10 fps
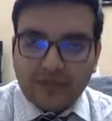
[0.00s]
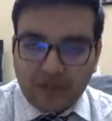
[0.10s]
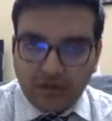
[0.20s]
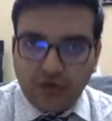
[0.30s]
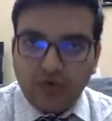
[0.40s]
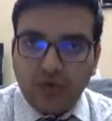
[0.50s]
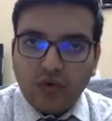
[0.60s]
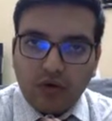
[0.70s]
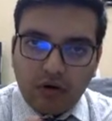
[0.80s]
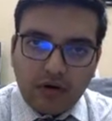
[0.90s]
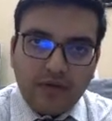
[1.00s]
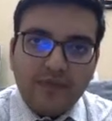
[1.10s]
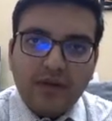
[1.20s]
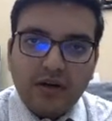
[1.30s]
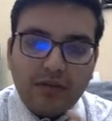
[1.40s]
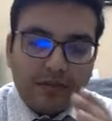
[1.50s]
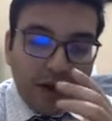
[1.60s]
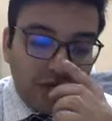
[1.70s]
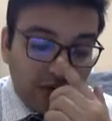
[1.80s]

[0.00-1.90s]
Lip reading: euro or pound,